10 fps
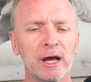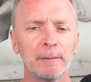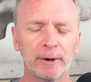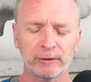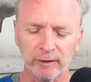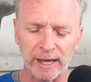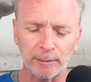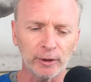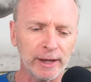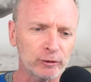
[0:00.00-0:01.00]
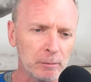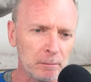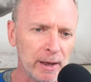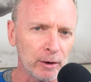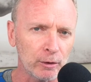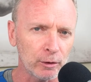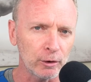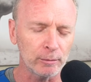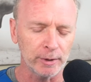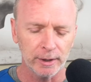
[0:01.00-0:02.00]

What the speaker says: but it's labeled as MetaHerb.